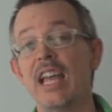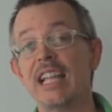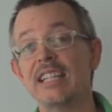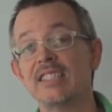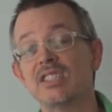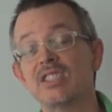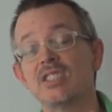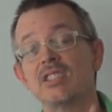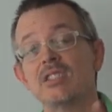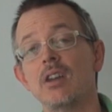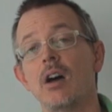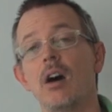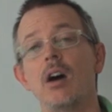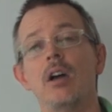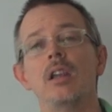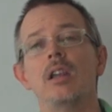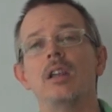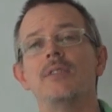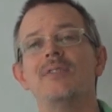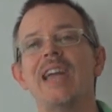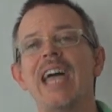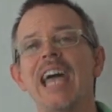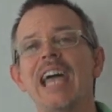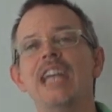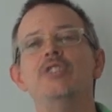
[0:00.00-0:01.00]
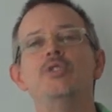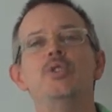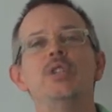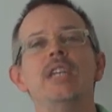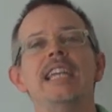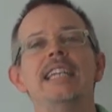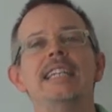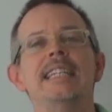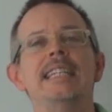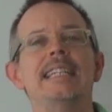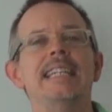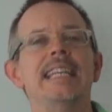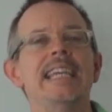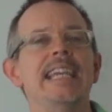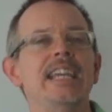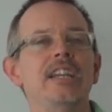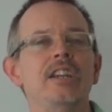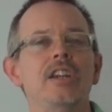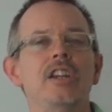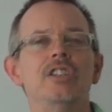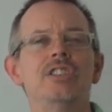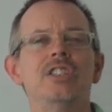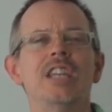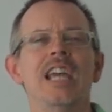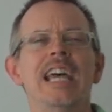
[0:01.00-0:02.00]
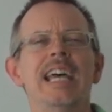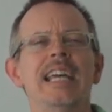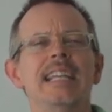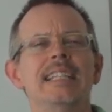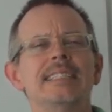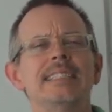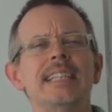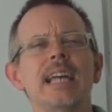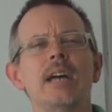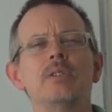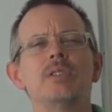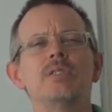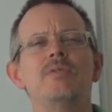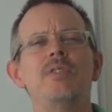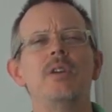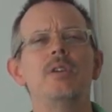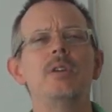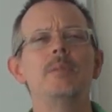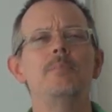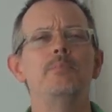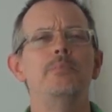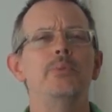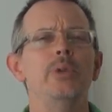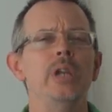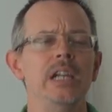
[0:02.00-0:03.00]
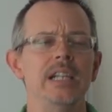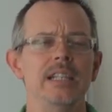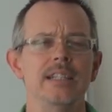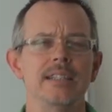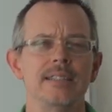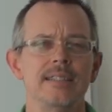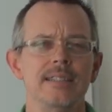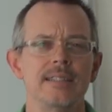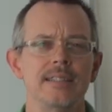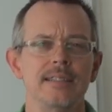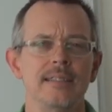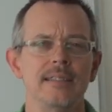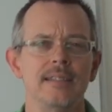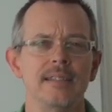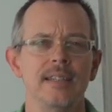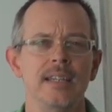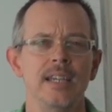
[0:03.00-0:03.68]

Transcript: that style of educated English, sounds very brilliant.